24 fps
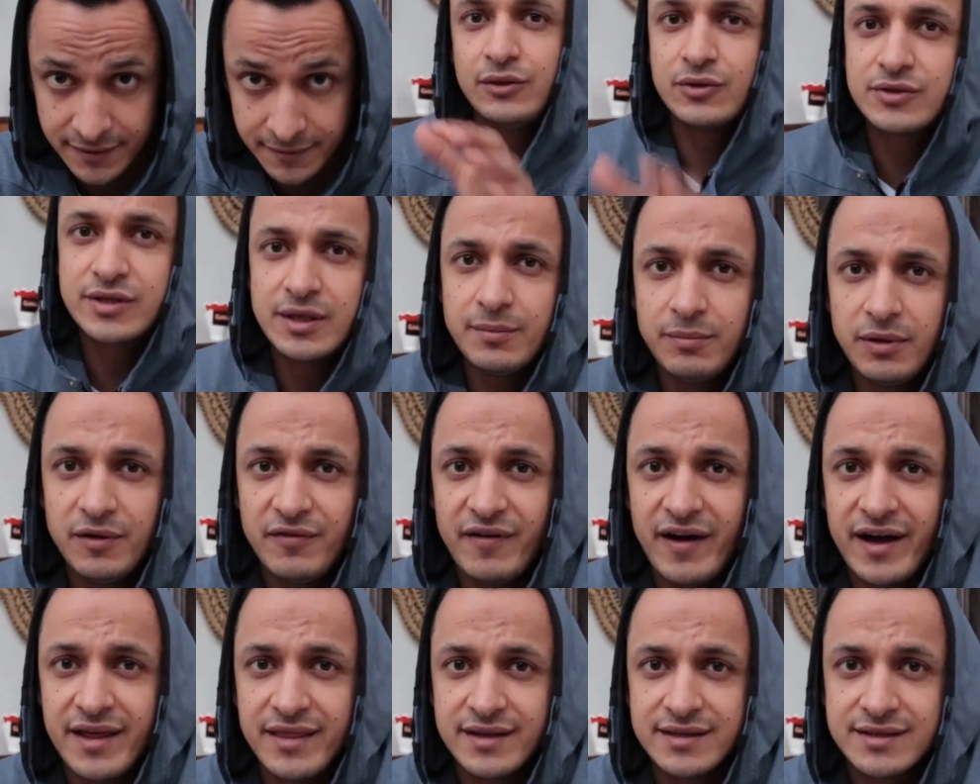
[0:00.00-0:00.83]
To
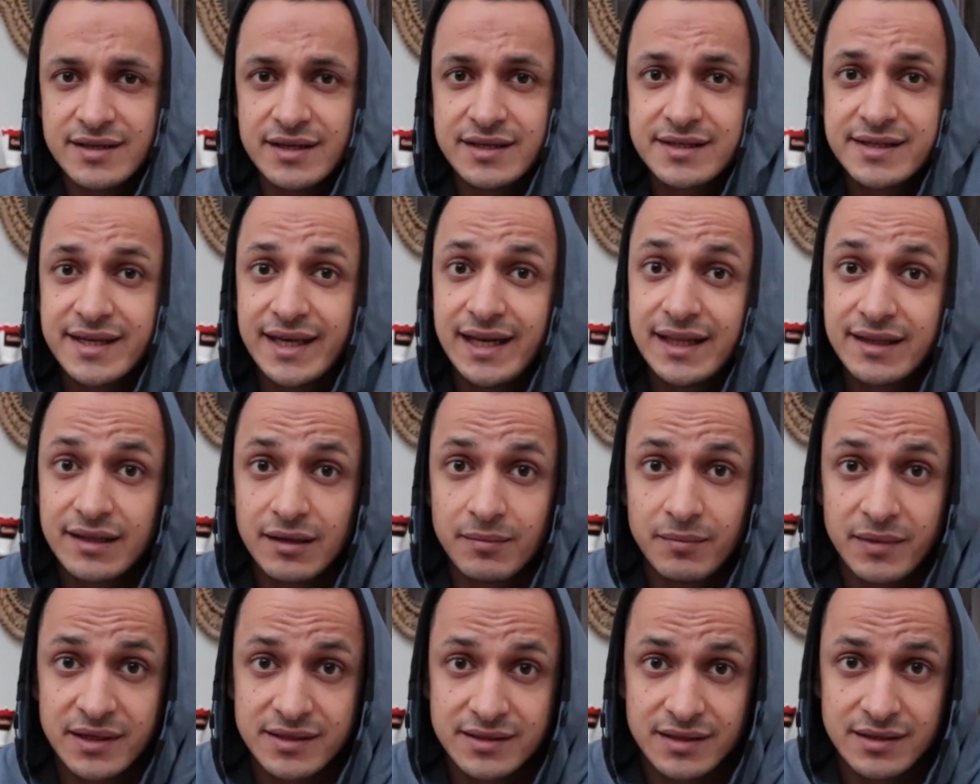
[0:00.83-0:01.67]
simplify this, skeletal
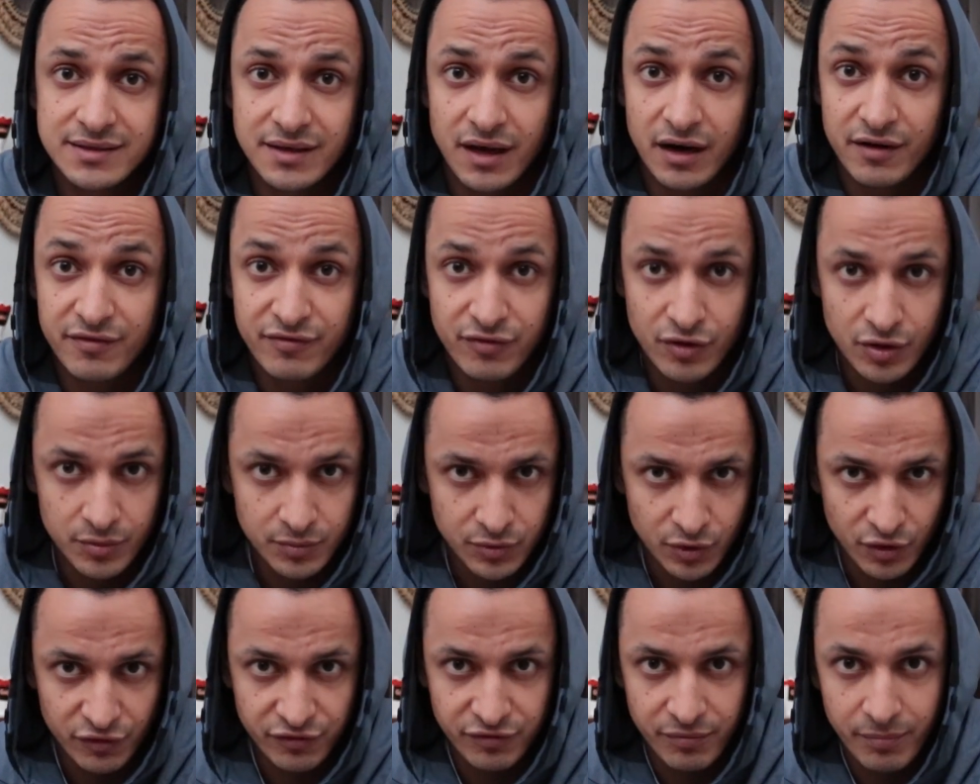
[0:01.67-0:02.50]
muscles are
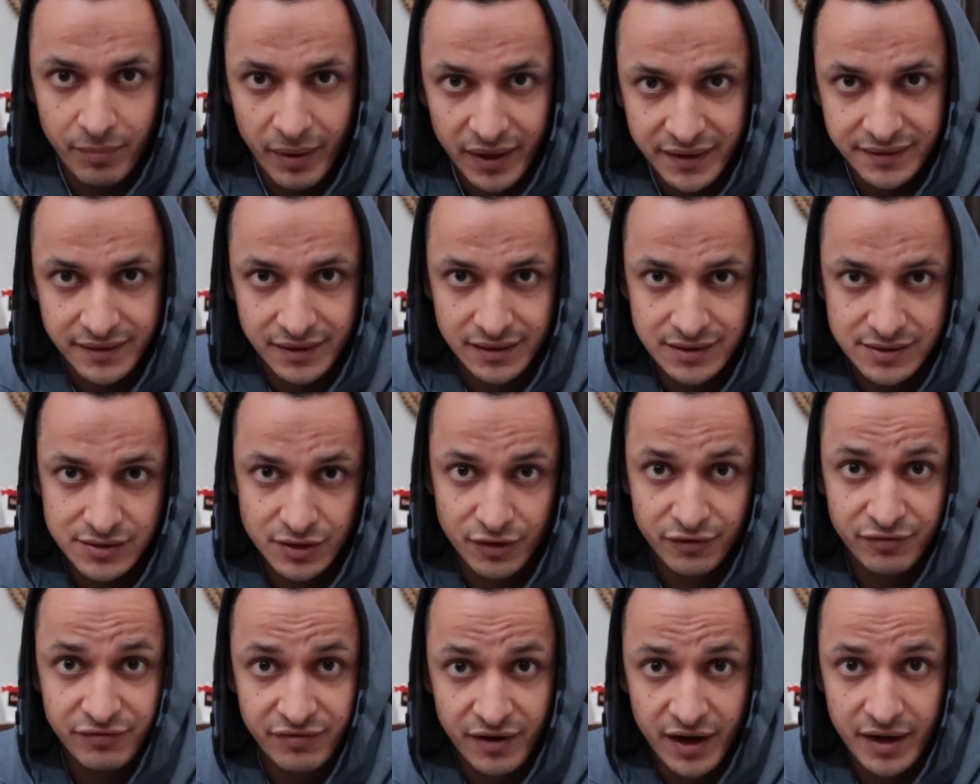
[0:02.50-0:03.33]
formed of bundles
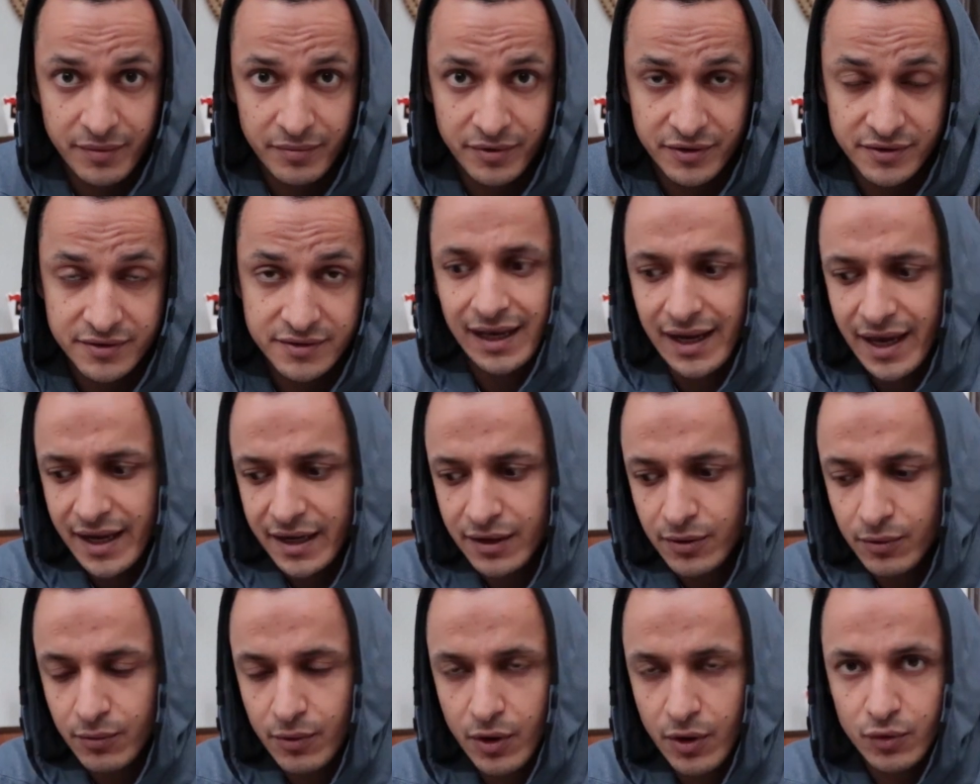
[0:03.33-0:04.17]
of fibers,
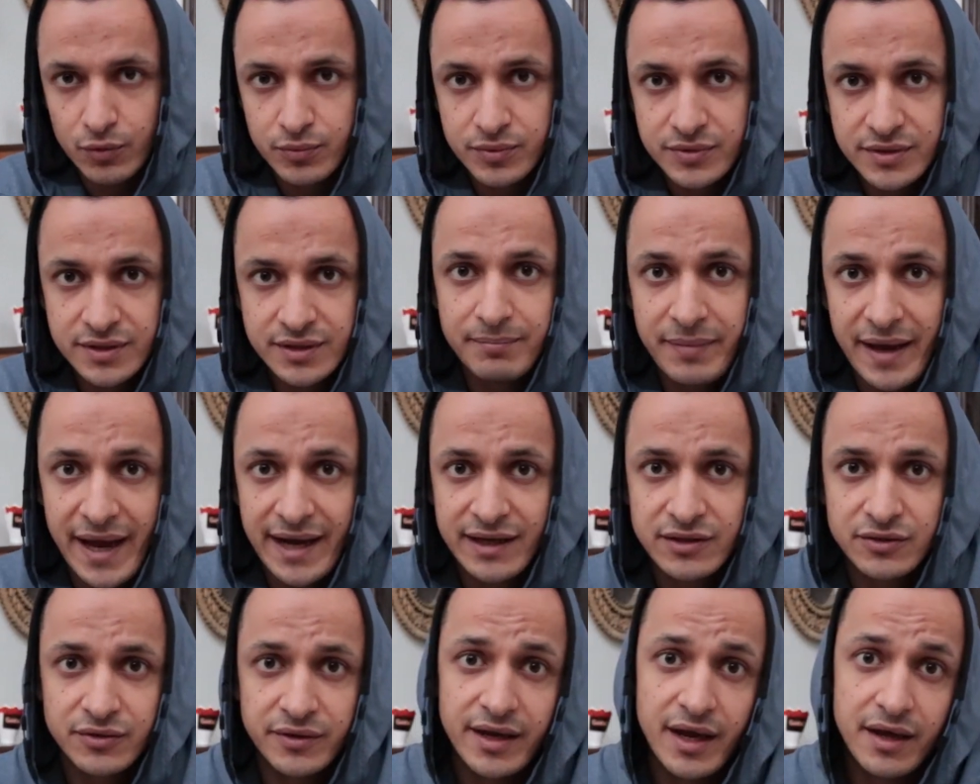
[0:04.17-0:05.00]
like ropes,
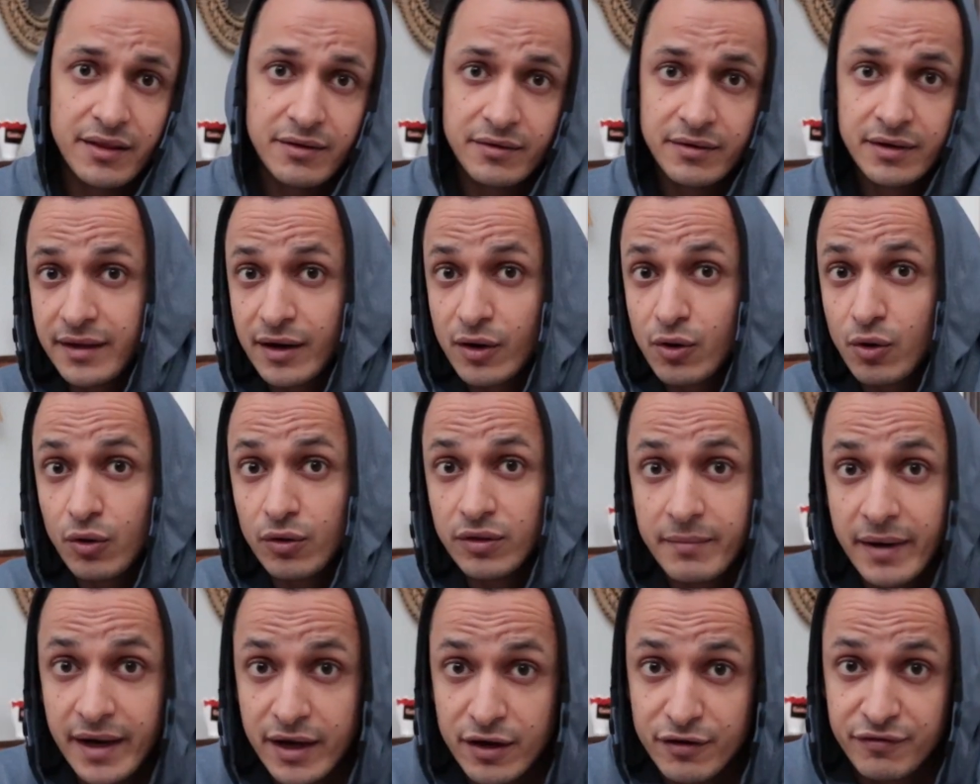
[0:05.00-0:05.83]
packed together. They're called
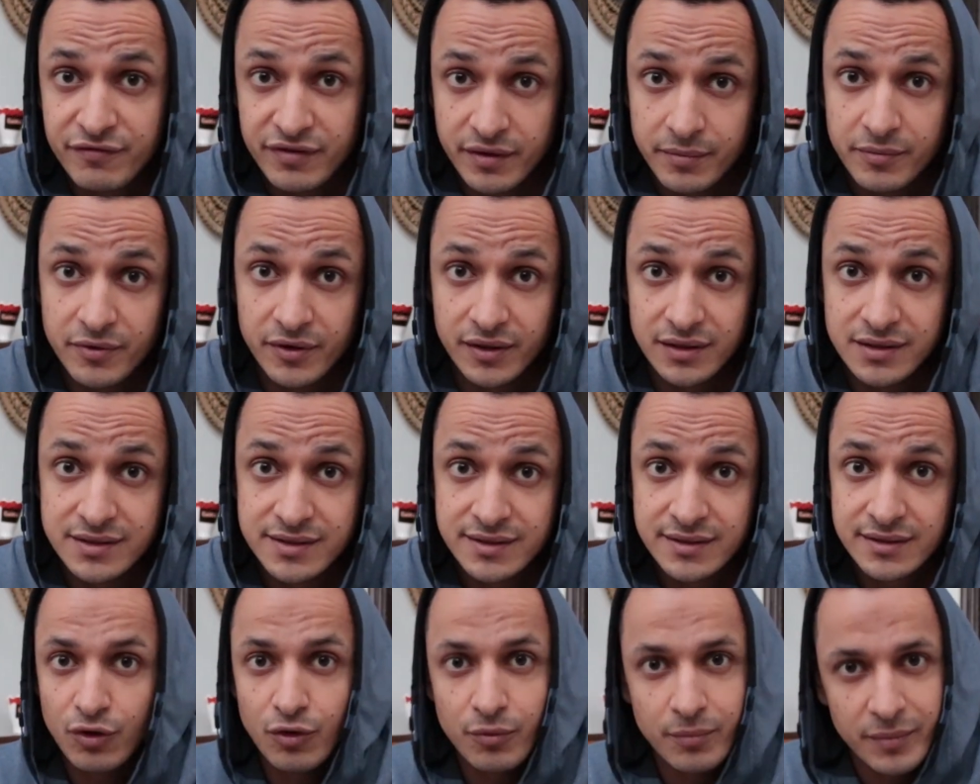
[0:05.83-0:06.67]

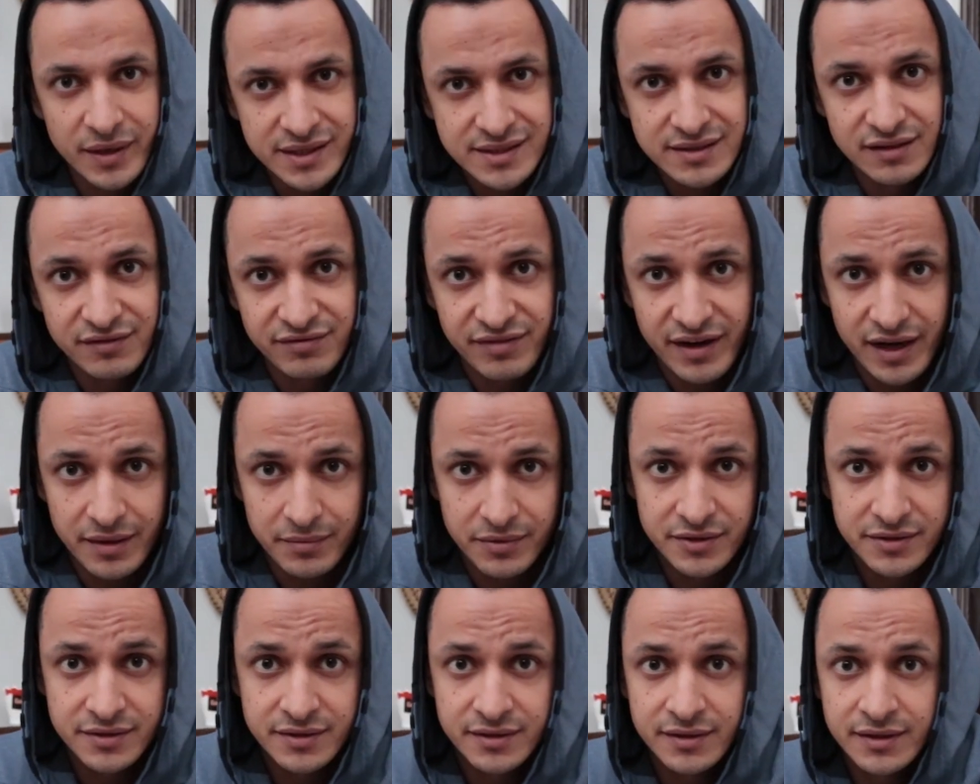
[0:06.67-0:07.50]
myofibrils, or muscle
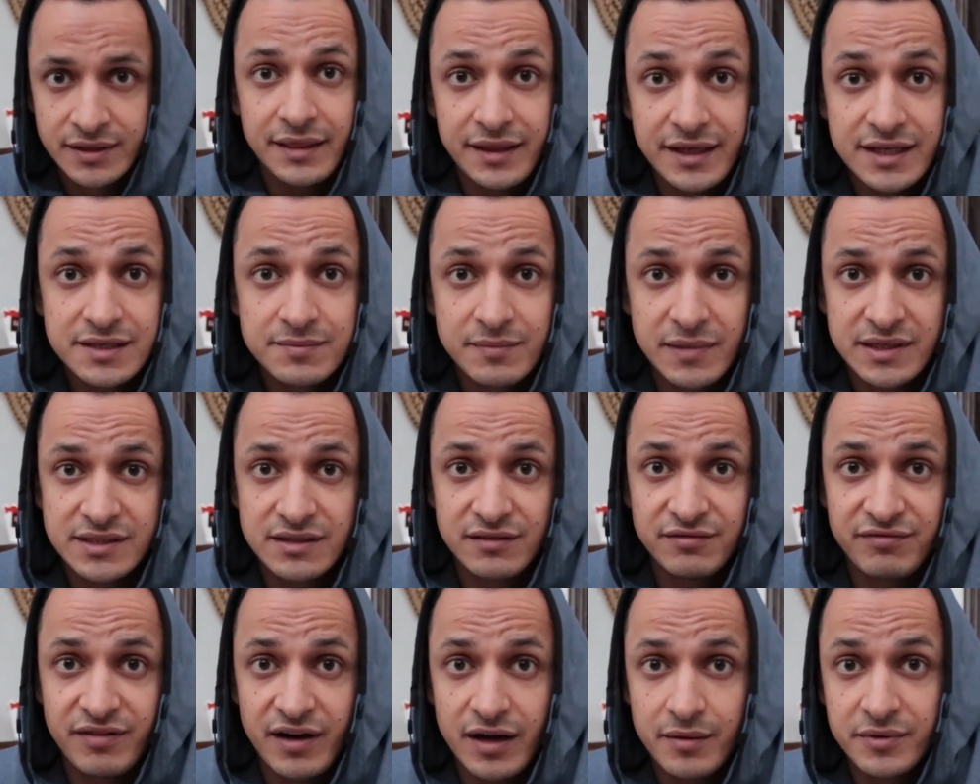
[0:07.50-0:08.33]
fibers. These muscle
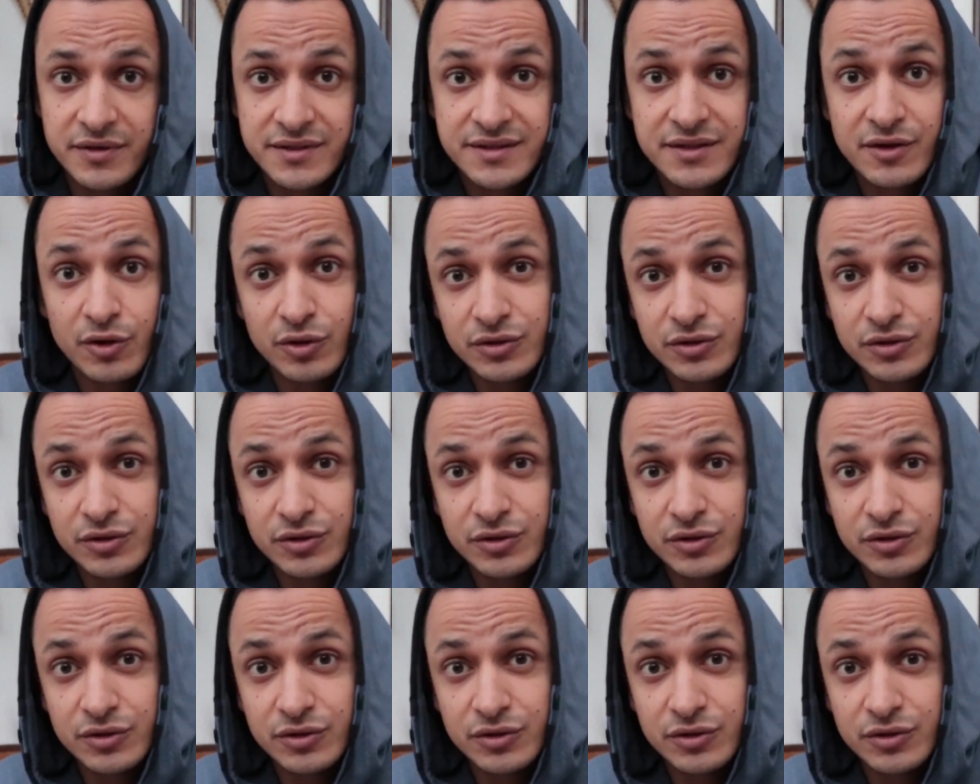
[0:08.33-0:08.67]
fibers